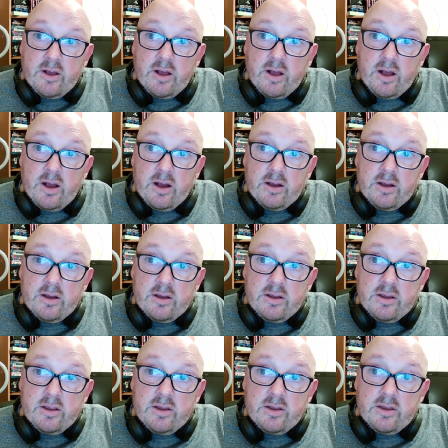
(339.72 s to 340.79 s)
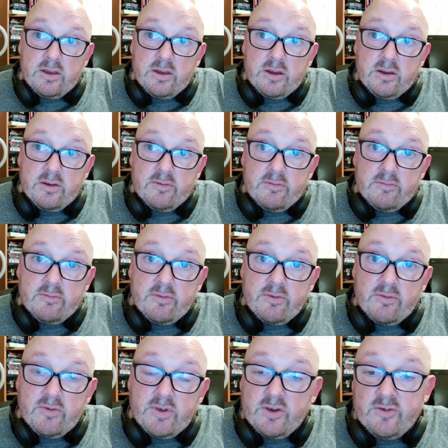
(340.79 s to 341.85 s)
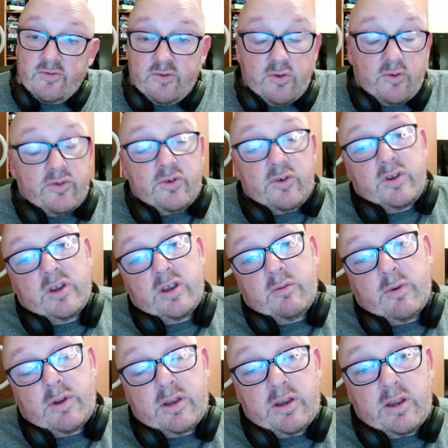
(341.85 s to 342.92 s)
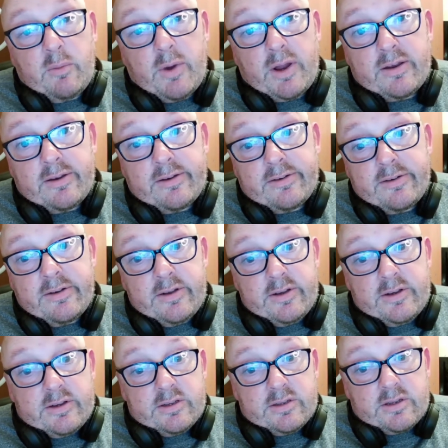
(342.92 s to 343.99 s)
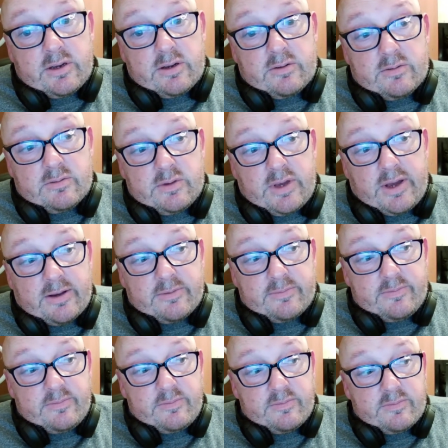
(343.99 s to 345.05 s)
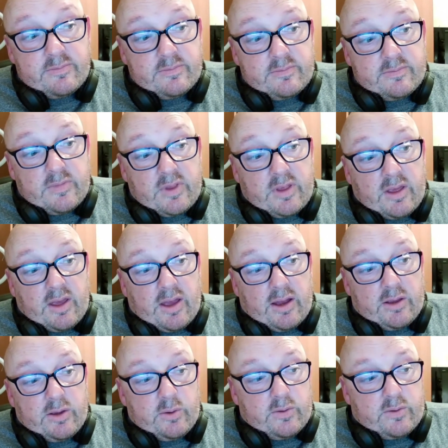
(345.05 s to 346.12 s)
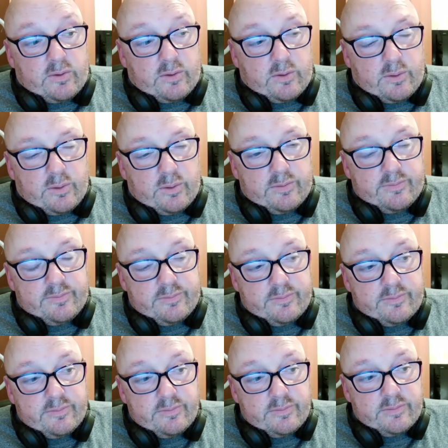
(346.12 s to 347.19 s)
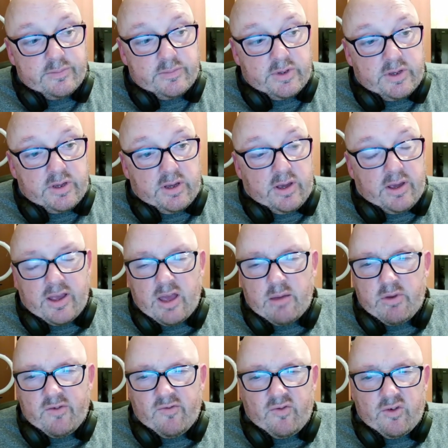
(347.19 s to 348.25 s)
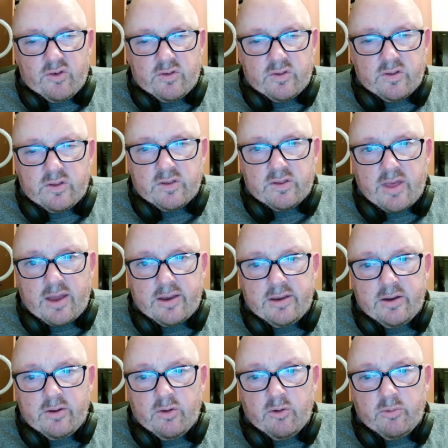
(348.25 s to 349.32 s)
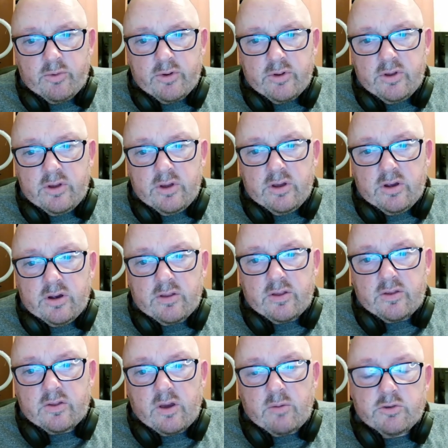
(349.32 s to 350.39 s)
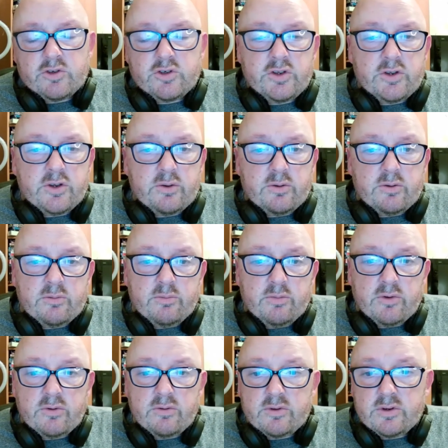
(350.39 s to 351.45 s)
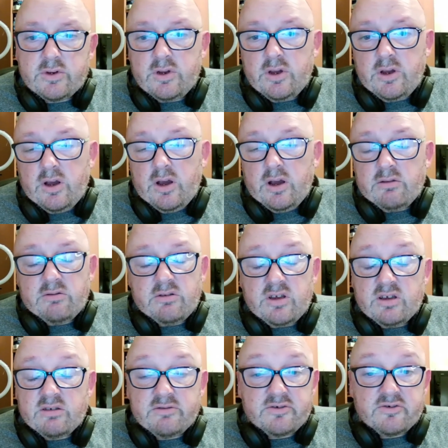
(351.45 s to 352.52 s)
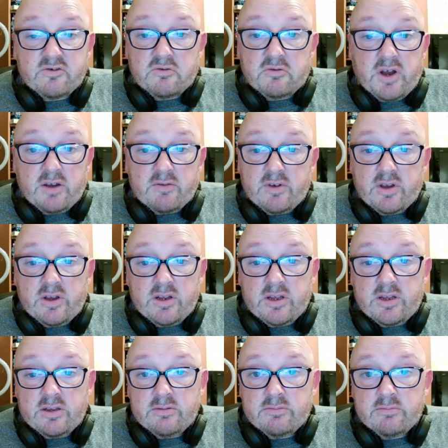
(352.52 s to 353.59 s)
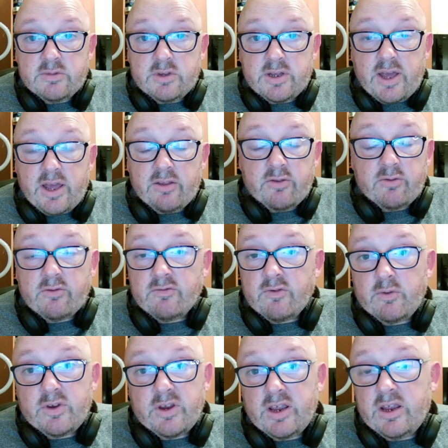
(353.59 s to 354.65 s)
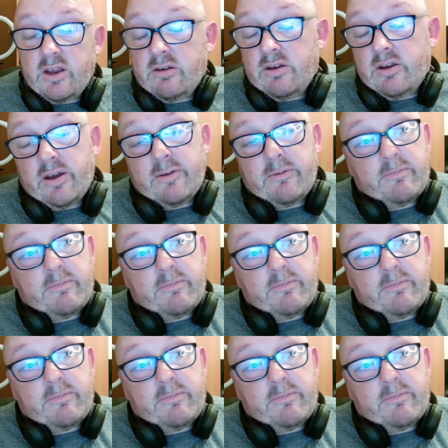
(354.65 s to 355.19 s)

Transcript: I did 3 to 4:30 when he went. So yeah, I used to get a bit flustered setting it up because there's so much to do, but yeah, it's alright really. You get into a routine, you know.